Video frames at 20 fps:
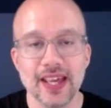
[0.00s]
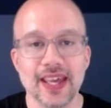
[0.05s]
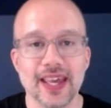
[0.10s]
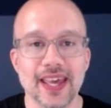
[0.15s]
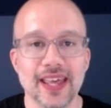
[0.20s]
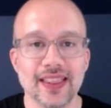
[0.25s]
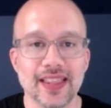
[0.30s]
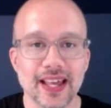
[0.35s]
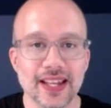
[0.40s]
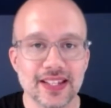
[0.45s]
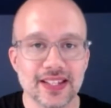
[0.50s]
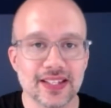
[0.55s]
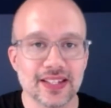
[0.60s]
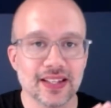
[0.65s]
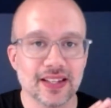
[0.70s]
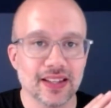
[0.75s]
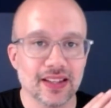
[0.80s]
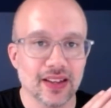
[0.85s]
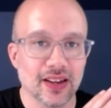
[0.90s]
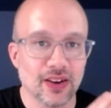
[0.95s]
And that's
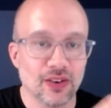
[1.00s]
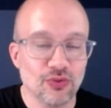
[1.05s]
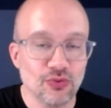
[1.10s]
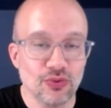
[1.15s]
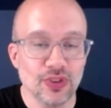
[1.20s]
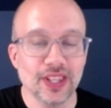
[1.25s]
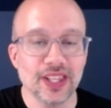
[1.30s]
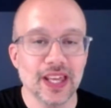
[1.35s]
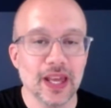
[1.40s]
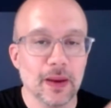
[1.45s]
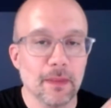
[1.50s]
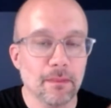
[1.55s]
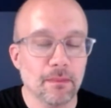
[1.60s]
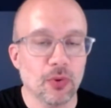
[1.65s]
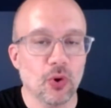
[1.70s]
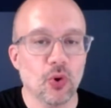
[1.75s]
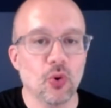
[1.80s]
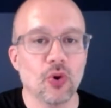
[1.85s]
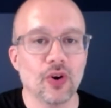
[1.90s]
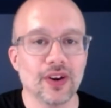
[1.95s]
a really
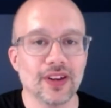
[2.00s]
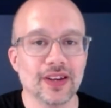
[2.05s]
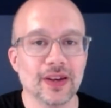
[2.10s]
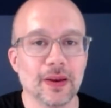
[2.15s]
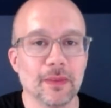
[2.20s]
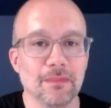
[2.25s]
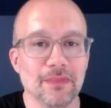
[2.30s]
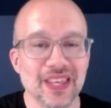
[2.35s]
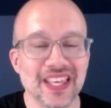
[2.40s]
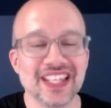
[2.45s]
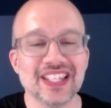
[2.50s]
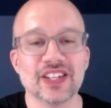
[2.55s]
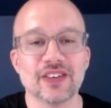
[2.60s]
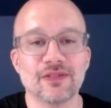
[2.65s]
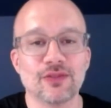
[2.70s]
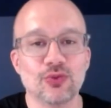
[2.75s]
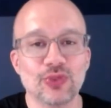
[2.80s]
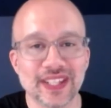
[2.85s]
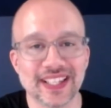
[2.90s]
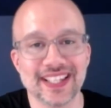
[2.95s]
important piece
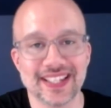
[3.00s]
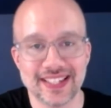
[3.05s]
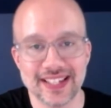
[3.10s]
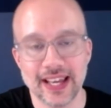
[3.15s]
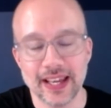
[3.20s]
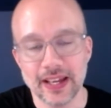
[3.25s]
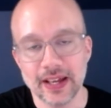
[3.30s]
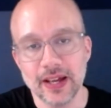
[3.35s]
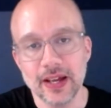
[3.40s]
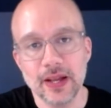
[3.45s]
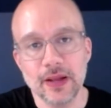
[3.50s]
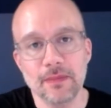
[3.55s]
of real estate,